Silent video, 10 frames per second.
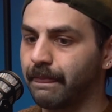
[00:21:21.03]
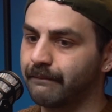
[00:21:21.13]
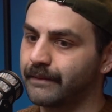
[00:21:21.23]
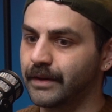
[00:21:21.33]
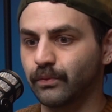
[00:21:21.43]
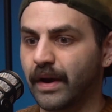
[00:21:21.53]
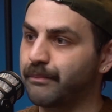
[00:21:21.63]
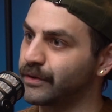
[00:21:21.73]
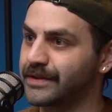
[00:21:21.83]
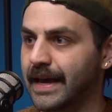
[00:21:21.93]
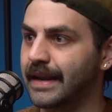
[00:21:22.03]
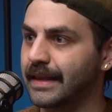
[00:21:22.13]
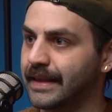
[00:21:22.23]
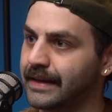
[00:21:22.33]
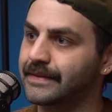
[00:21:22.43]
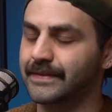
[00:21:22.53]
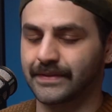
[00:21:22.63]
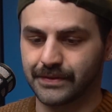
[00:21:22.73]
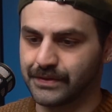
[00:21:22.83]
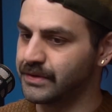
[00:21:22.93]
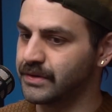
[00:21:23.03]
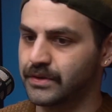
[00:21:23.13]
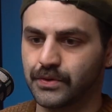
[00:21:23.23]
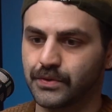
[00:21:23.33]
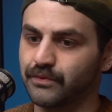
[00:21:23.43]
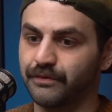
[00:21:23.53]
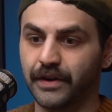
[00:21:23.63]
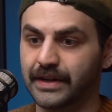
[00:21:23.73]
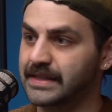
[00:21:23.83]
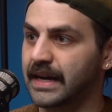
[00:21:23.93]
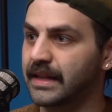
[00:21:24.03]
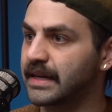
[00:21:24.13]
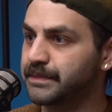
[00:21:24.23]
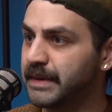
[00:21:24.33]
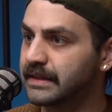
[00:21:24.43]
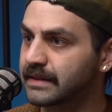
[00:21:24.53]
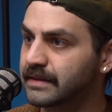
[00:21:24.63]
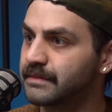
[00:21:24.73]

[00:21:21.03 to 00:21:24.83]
you know, represent this very stylized piece.